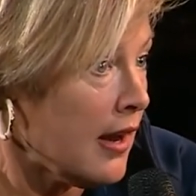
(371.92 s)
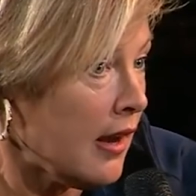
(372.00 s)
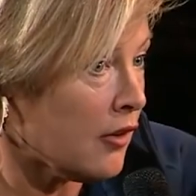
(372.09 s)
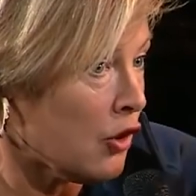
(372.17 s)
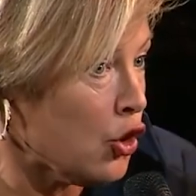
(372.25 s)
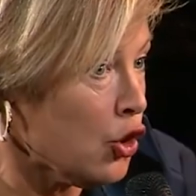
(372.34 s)

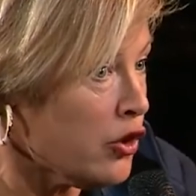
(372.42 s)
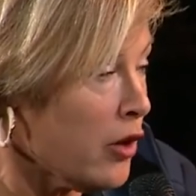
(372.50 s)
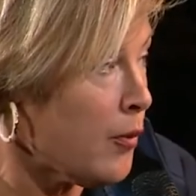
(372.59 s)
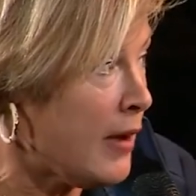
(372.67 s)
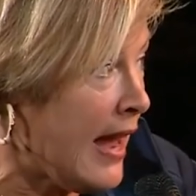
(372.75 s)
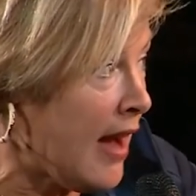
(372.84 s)
It's good
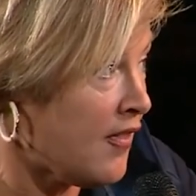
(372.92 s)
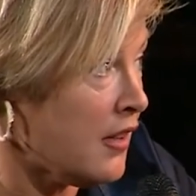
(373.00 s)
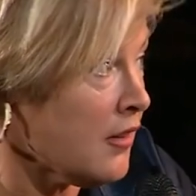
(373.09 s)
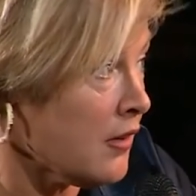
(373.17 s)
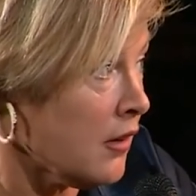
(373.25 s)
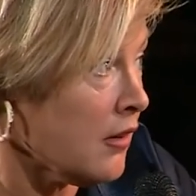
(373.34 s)
that we have
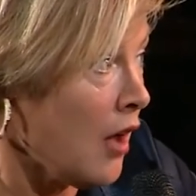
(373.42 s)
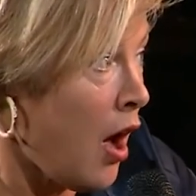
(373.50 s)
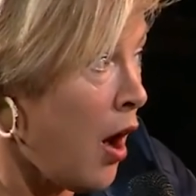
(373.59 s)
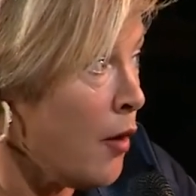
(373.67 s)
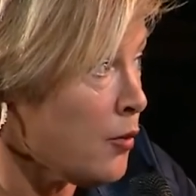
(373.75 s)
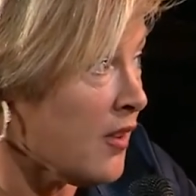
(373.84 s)
citizens
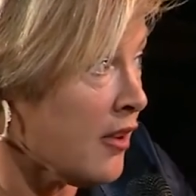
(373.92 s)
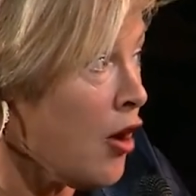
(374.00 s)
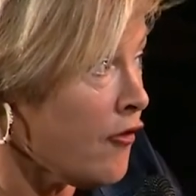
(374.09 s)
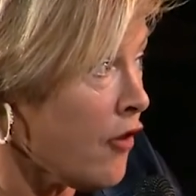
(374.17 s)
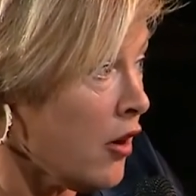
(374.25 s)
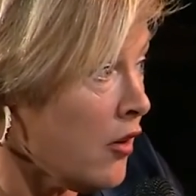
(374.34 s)
armed with
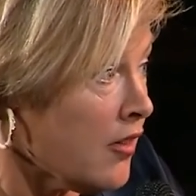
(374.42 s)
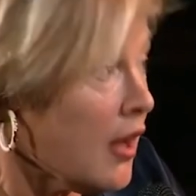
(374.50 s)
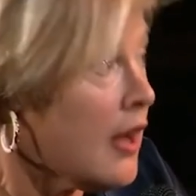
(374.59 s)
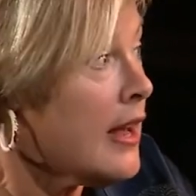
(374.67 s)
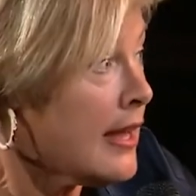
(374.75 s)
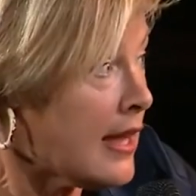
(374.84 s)
cell phones
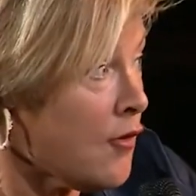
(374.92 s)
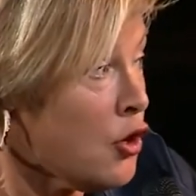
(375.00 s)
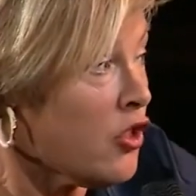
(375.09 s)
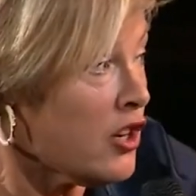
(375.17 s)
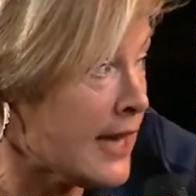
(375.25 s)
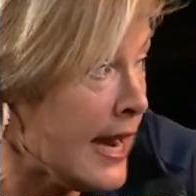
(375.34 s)
giving
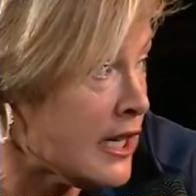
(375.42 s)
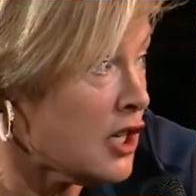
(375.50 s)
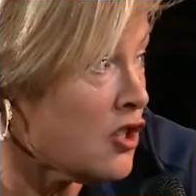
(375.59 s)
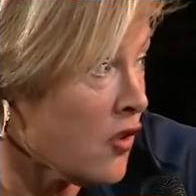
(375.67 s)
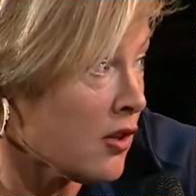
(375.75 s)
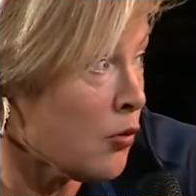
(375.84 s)
you the data
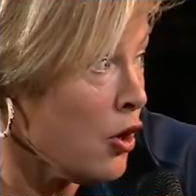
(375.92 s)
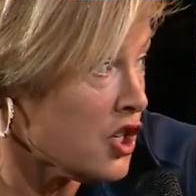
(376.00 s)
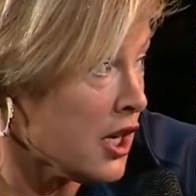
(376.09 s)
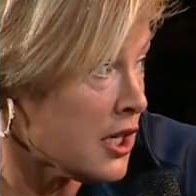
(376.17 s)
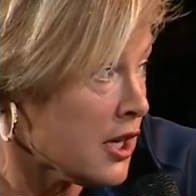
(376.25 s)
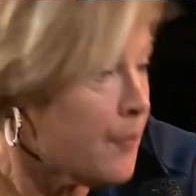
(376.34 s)
you just
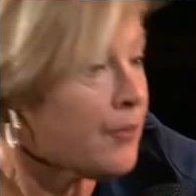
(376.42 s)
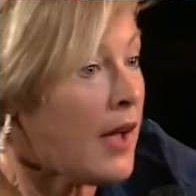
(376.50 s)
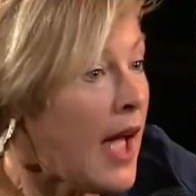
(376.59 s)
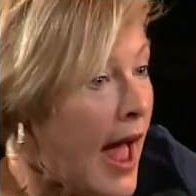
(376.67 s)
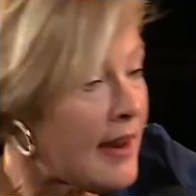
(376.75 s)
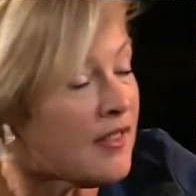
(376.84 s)
quoted.
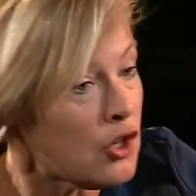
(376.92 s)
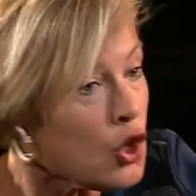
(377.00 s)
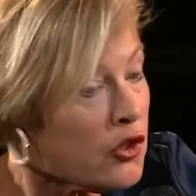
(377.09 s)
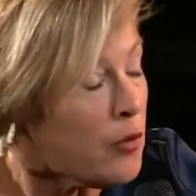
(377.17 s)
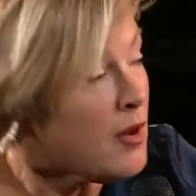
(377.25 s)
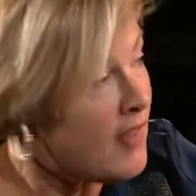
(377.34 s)
And it's
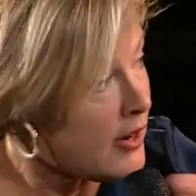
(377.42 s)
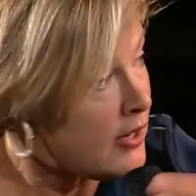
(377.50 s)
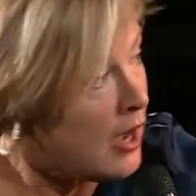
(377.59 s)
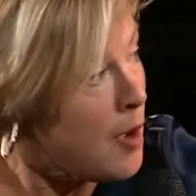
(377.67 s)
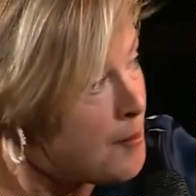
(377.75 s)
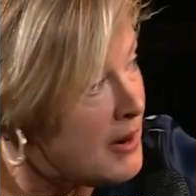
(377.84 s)
good that we've had
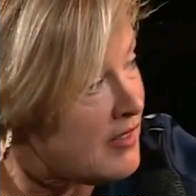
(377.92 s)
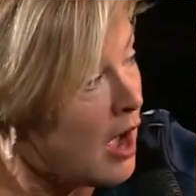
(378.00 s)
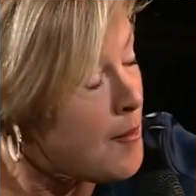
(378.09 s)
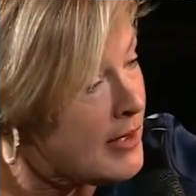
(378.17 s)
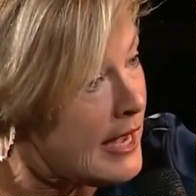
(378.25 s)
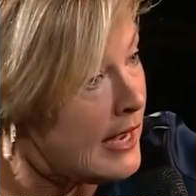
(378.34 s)
companies
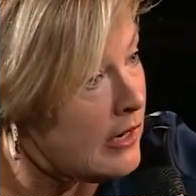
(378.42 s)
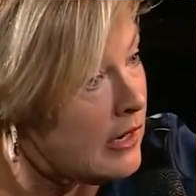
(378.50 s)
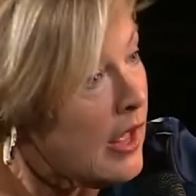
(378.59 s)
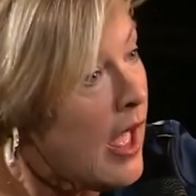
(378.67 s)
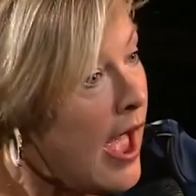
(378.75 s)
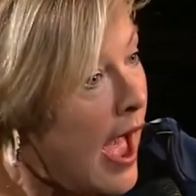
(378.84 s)
coming
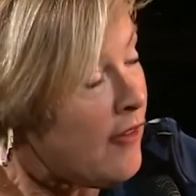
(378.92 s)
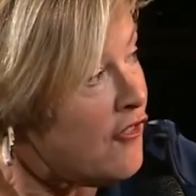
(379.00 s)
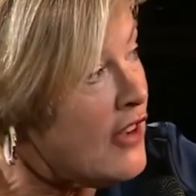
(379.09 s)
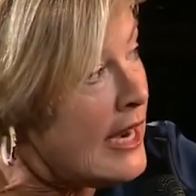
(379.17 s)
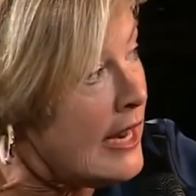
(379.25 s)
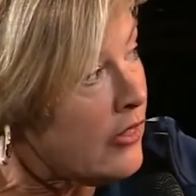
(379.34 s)
in and
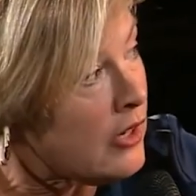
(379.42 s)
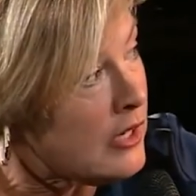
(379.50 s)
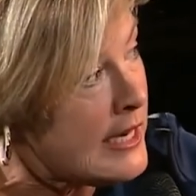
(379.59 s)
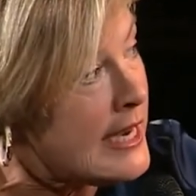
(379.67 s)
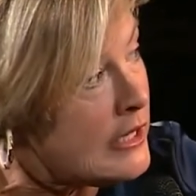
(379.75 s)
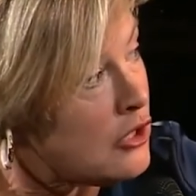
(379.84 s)
feeling the
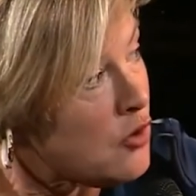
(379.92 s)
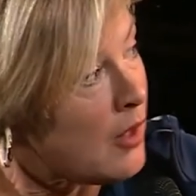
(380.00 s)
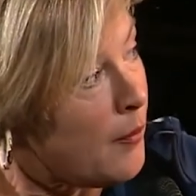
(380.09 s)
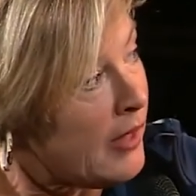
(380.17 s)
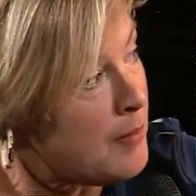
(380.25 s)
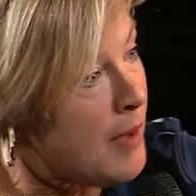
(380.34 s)
need to do
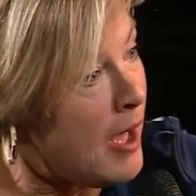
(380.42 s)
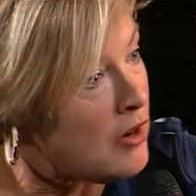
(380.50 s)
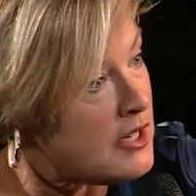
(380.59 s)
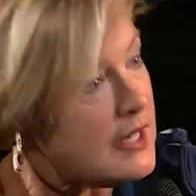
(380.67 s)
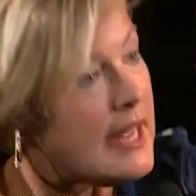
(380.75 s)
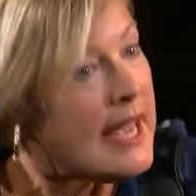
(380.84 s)
something
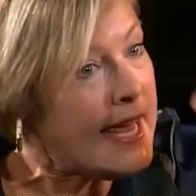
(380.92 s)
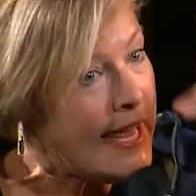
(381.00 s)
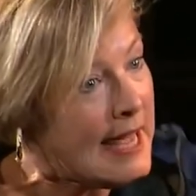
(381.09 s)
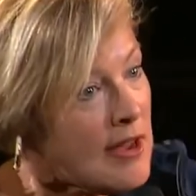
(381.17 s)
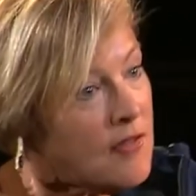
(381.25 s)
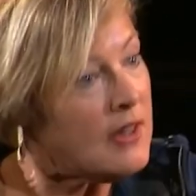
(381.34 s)
about it,
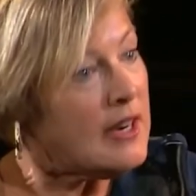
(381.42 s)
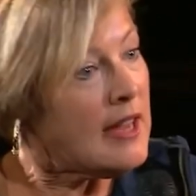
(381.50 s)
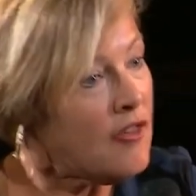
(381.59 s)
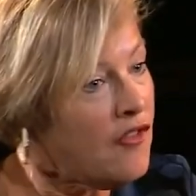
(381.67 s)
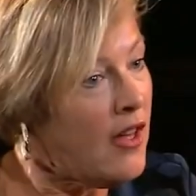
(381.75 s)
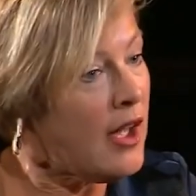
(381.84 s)
even
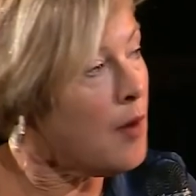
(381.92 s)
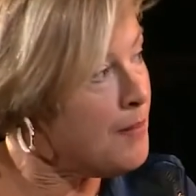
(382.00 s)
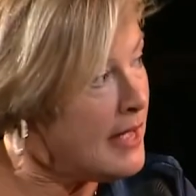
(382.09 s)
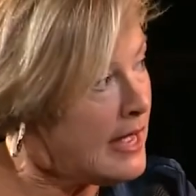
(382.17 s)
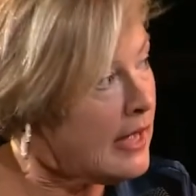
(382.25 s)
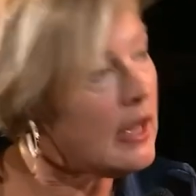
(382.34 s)
if they are
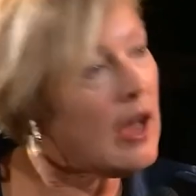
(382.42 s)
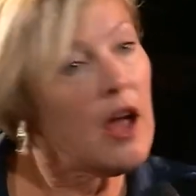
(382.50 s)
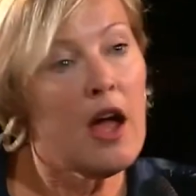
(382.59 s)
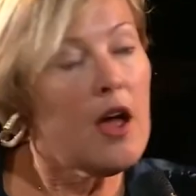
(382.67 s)
being